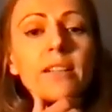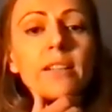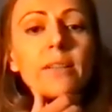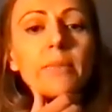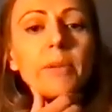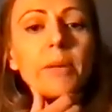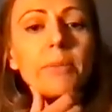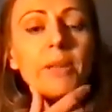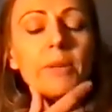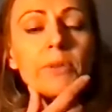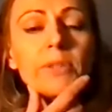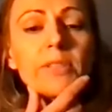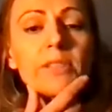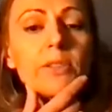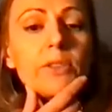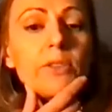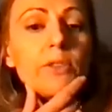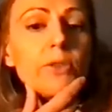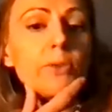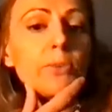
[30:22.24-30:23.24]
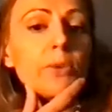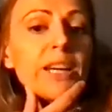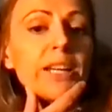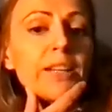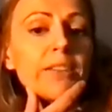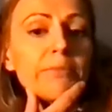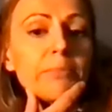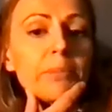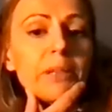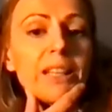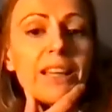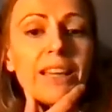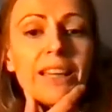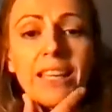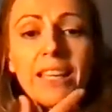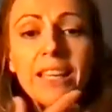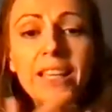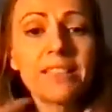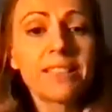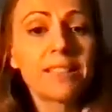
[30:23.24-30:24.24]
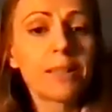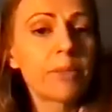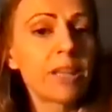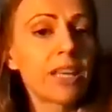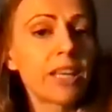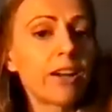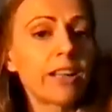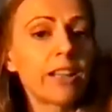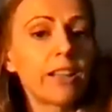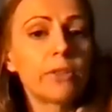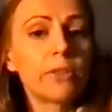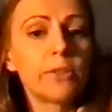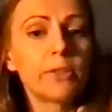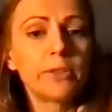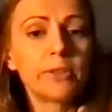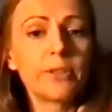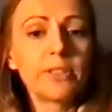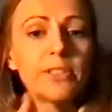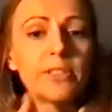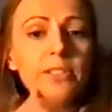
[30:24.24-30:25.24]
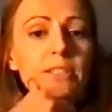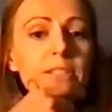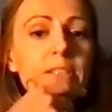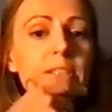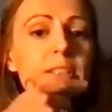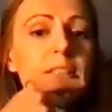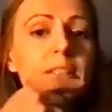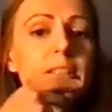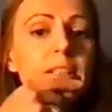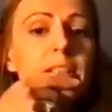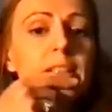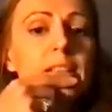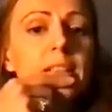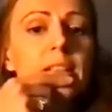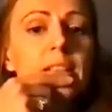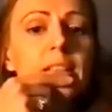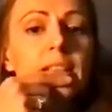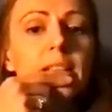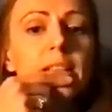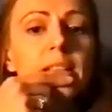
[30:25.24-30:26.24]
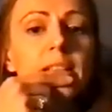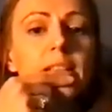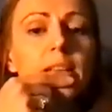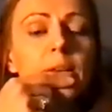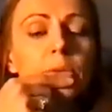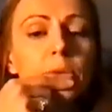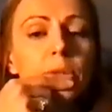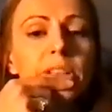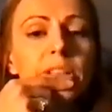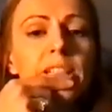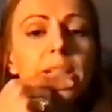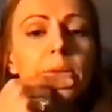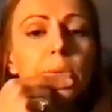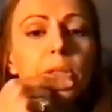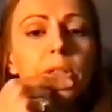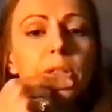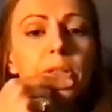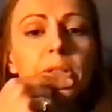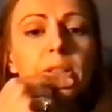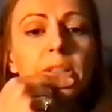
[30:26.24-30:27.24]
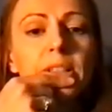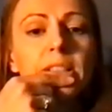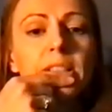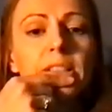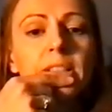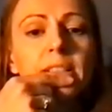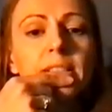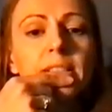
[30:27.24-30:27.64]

maybe it was a new way of playing, something I learned that really worked.